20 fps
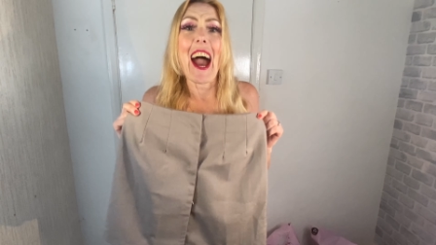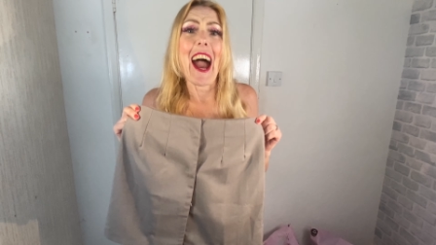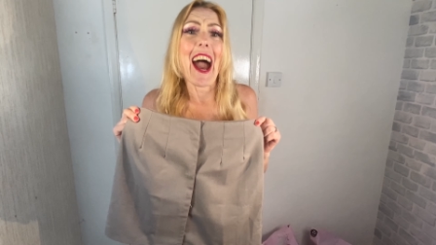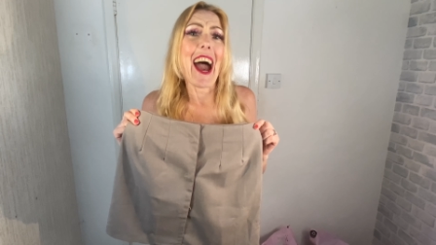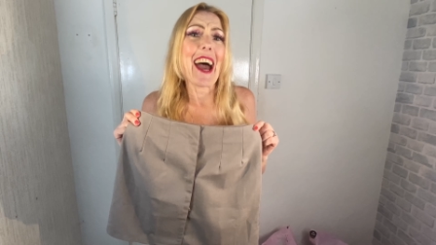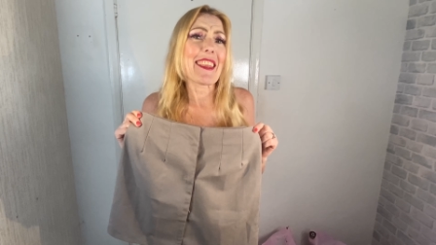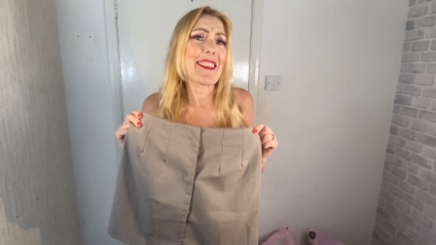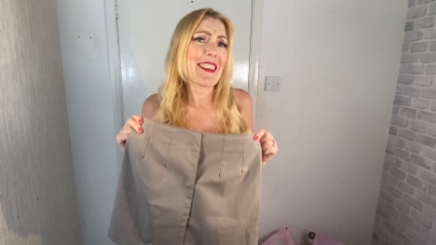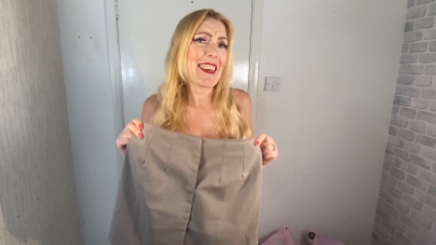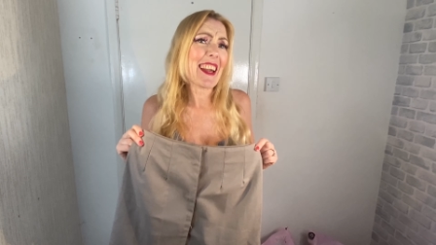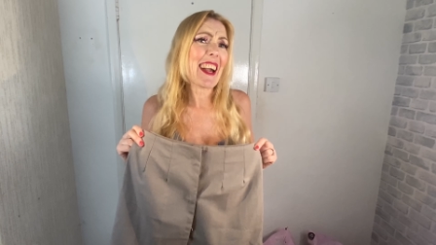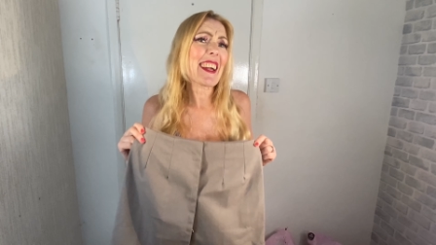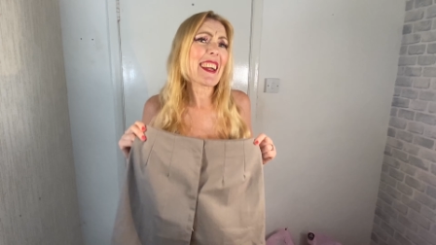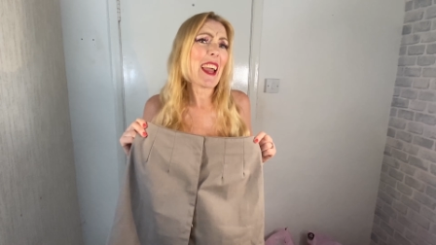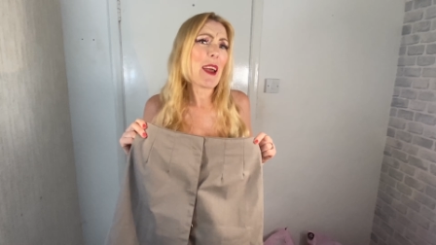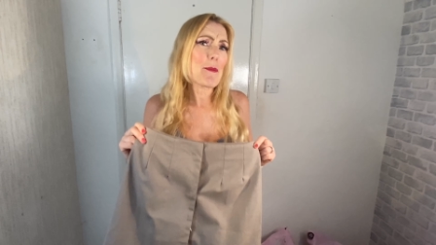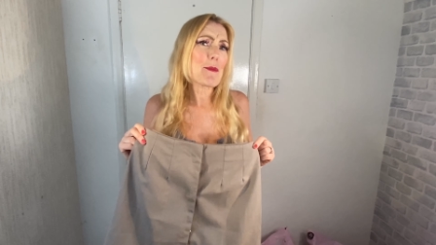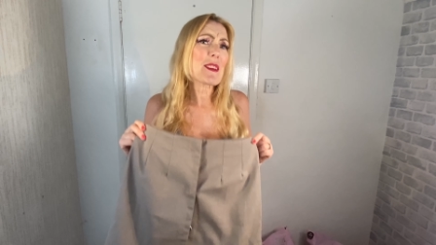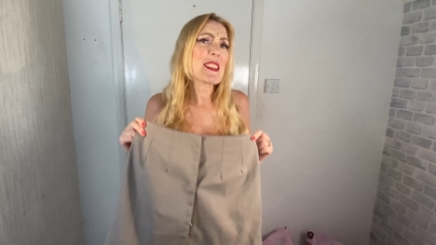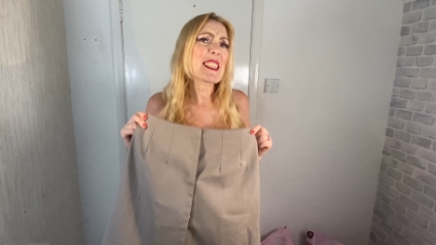I think I
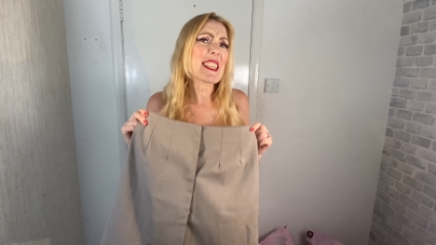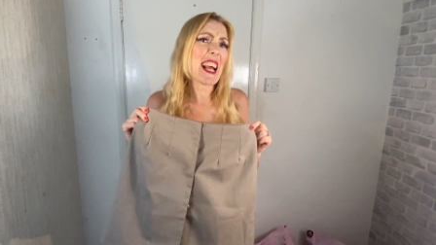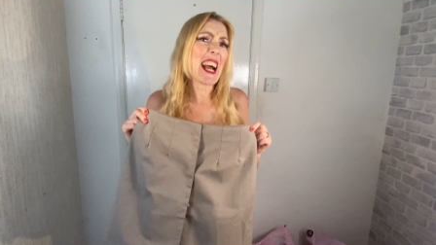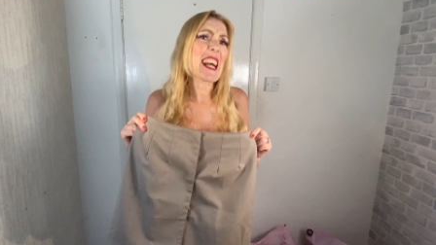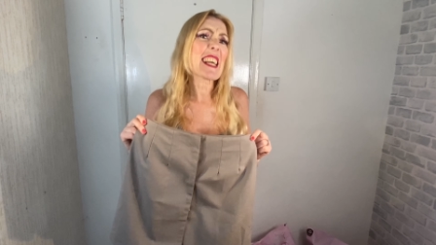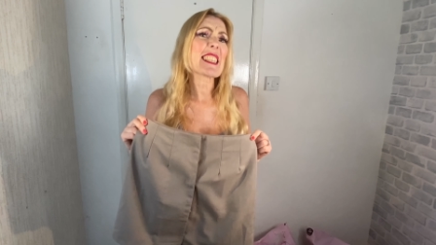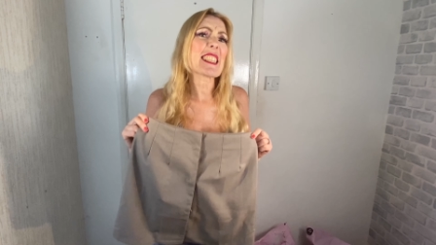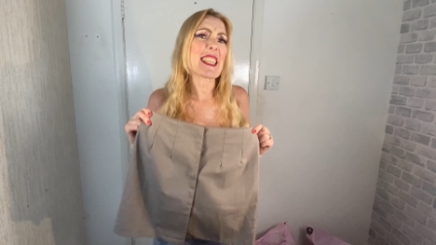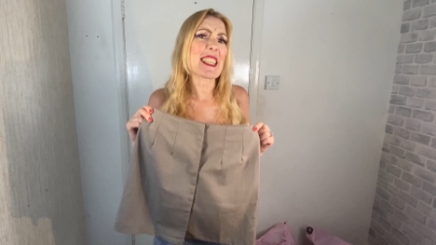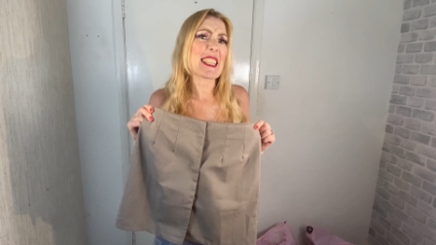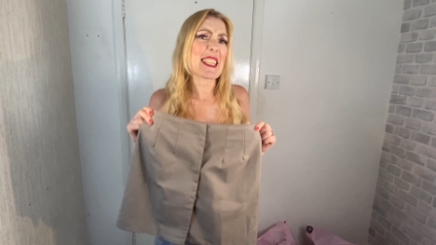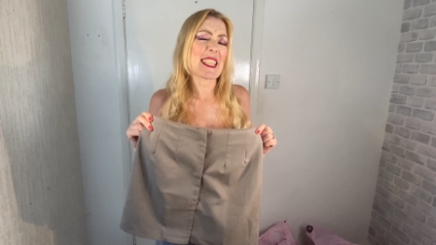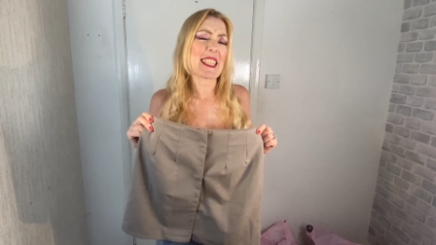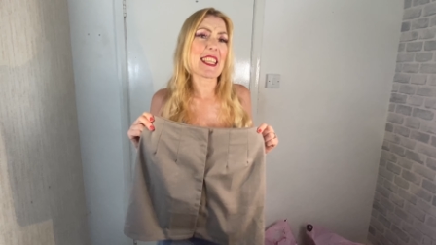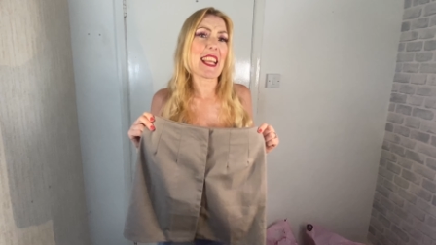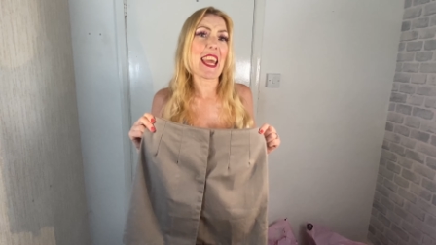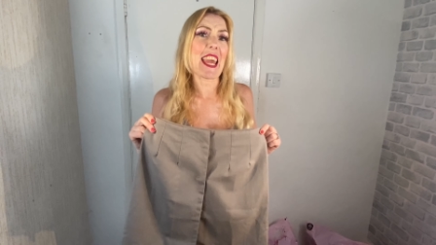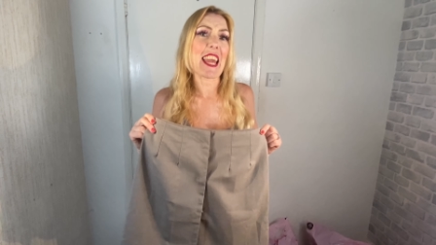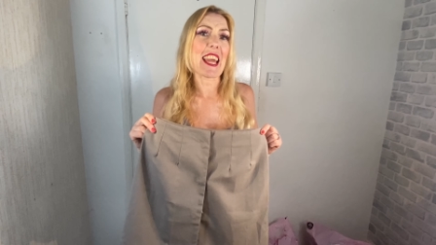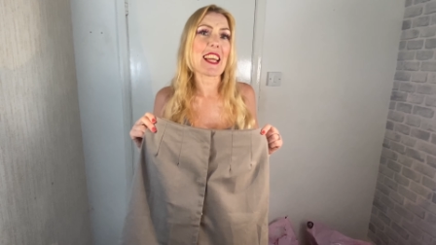kept the size
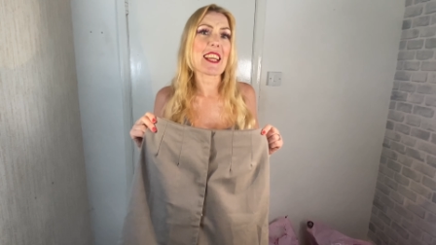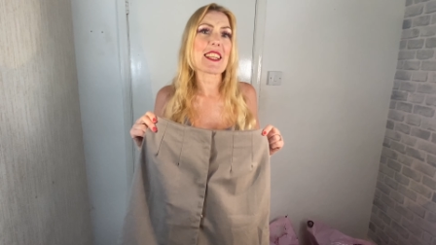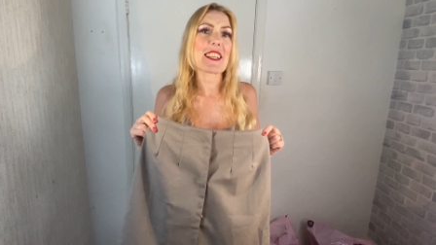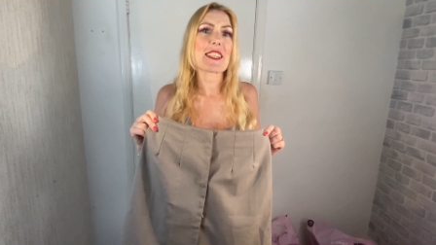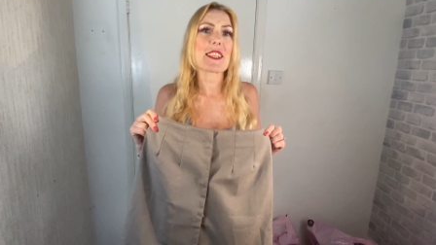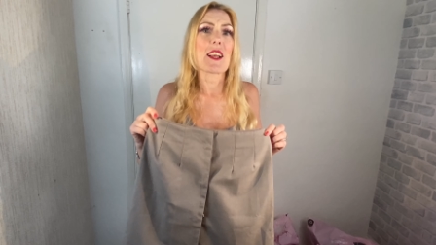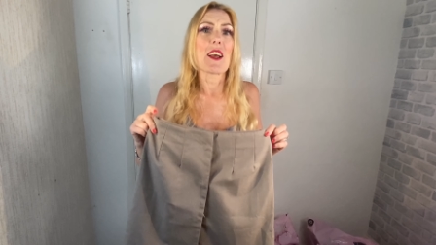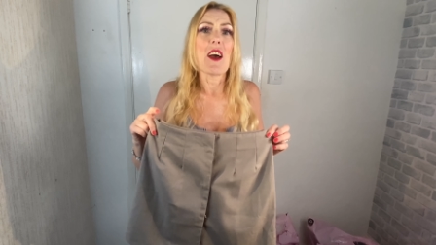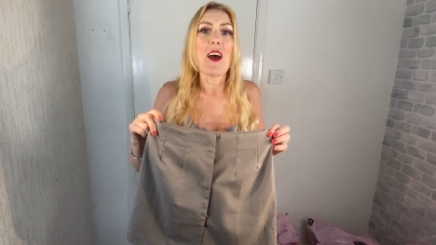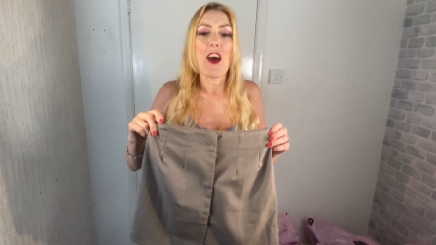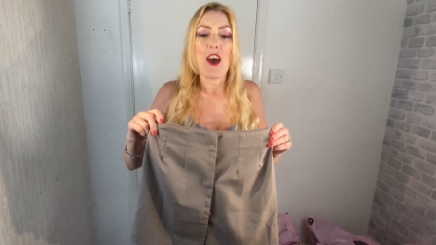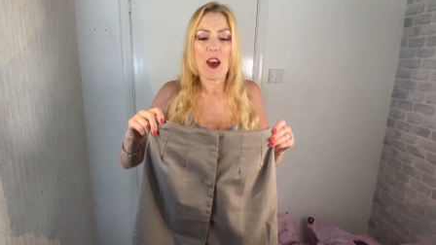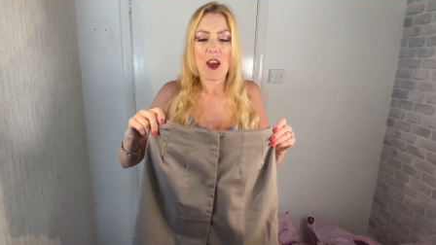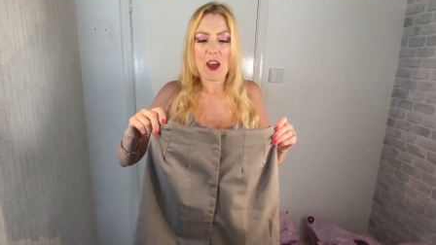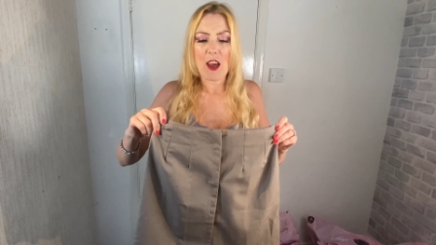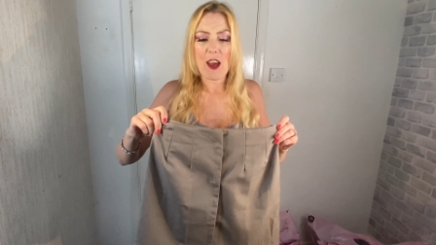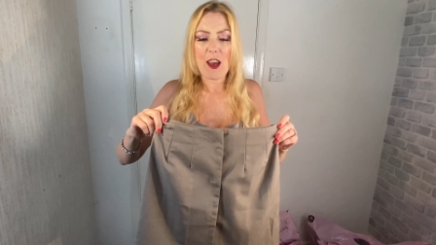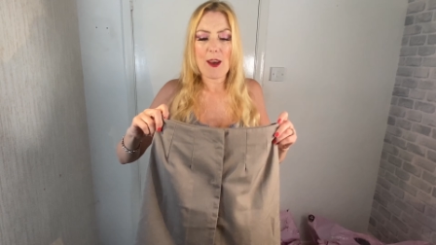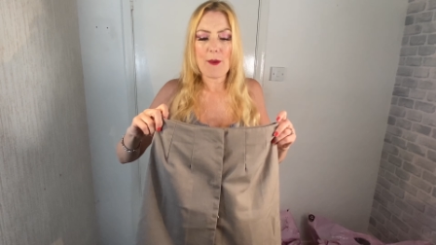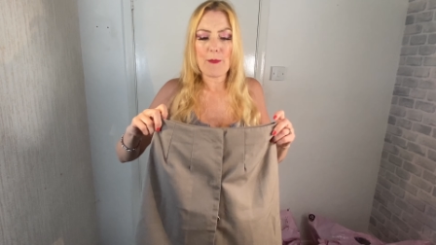six
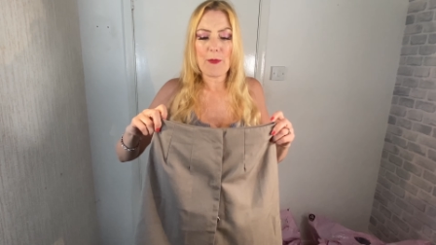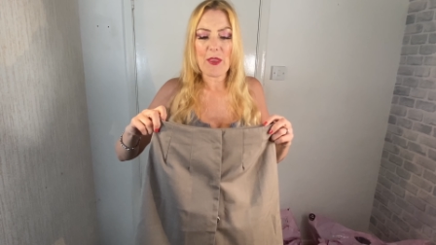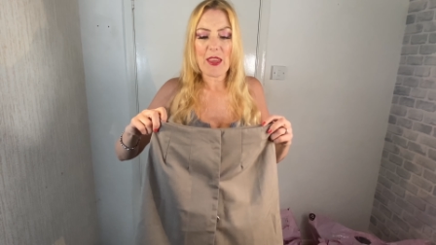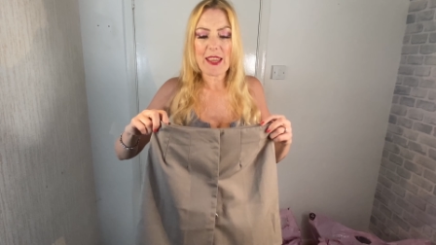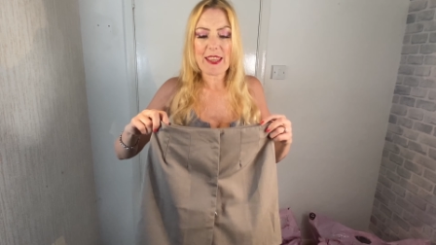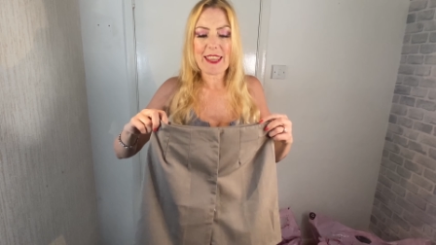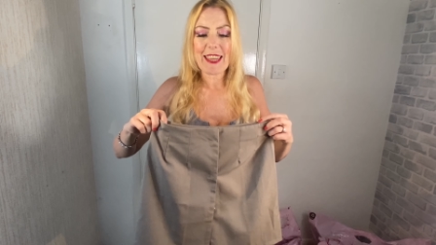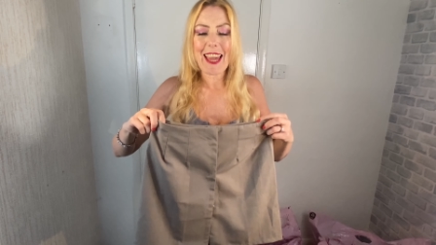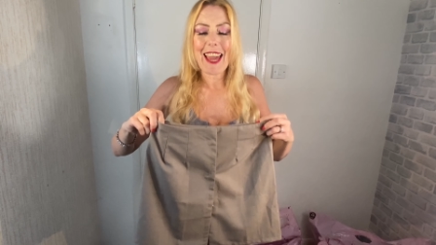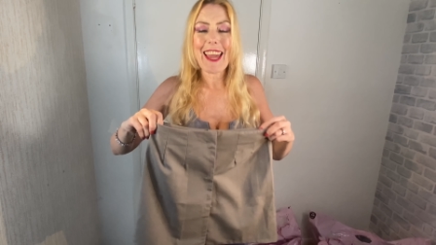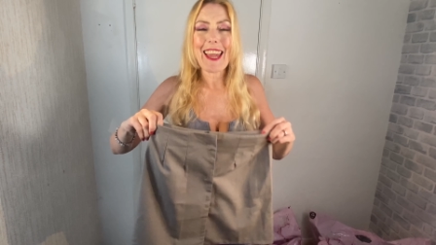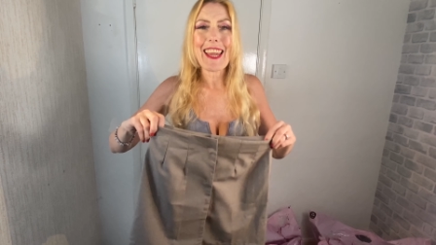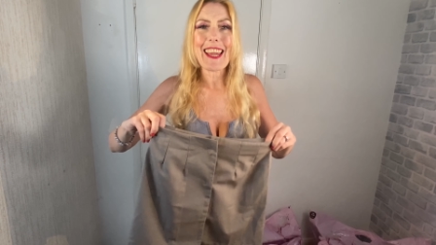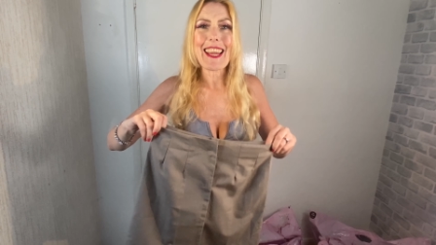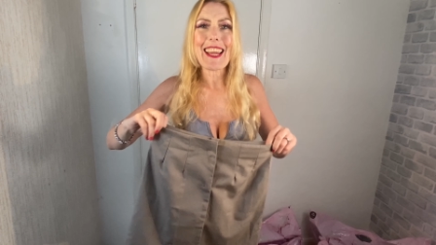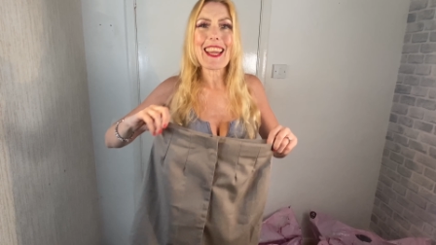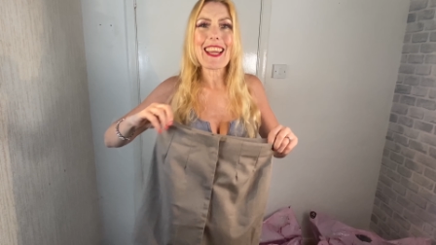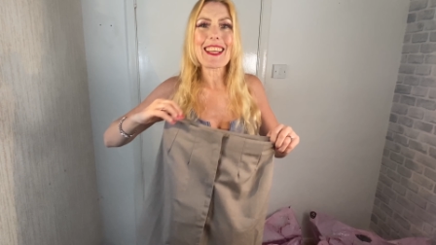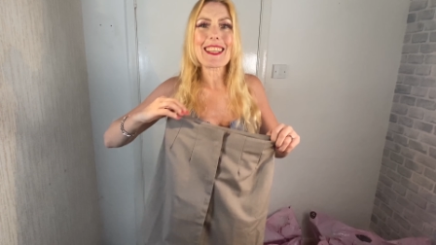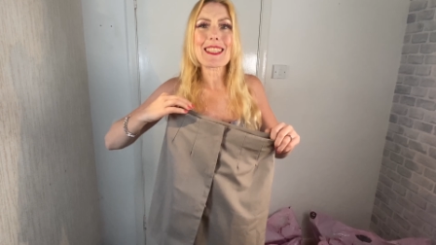um, yeah,
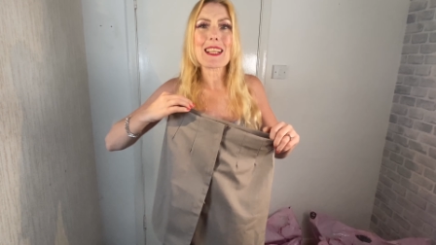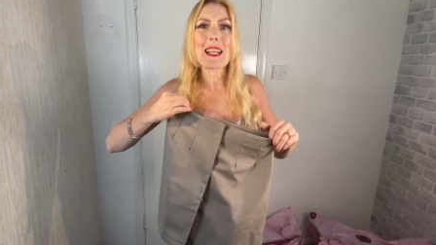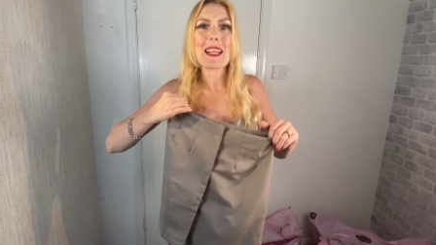it is a